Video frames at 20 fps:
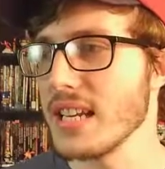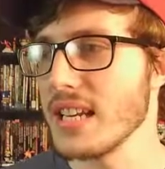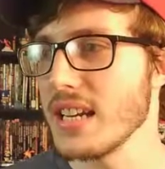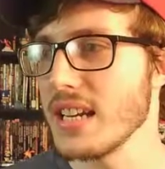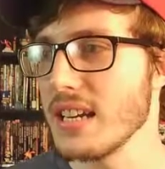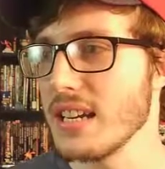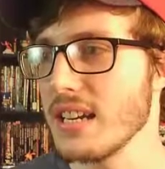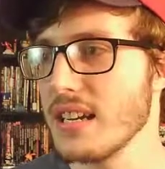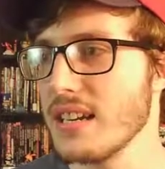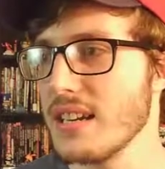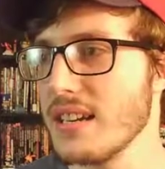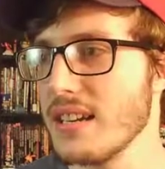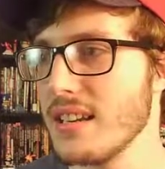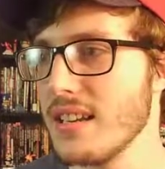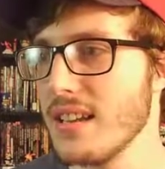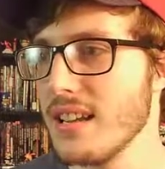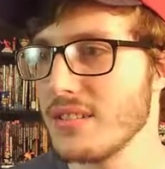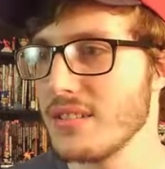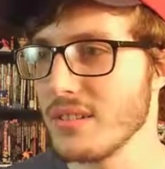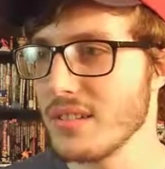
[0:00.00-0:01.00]
here.
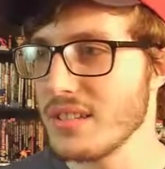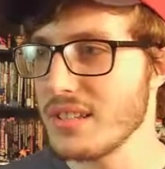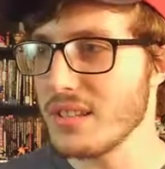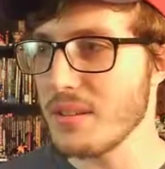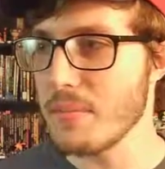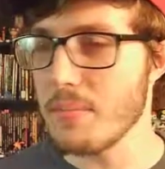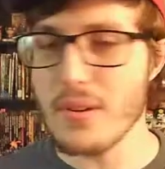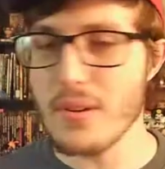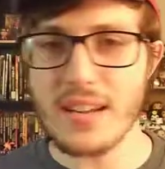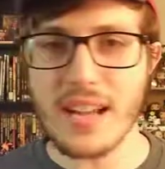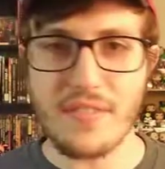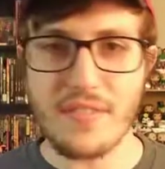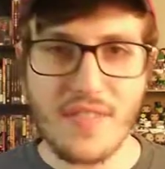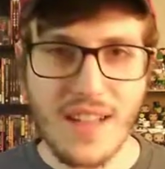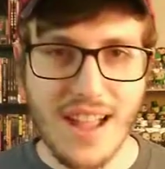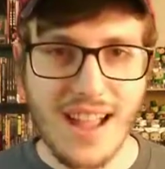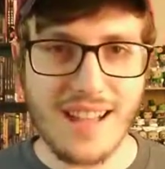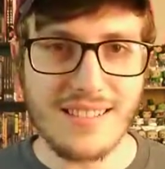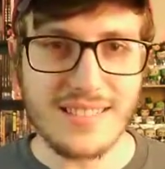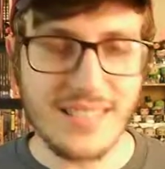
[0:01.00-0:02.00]
So this is the book I
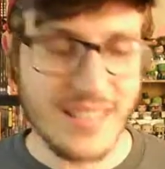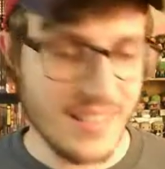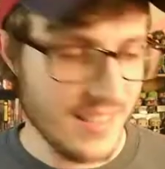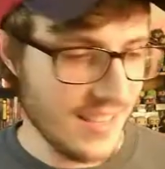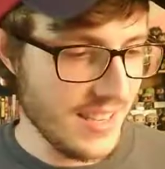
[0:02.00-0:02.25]
found.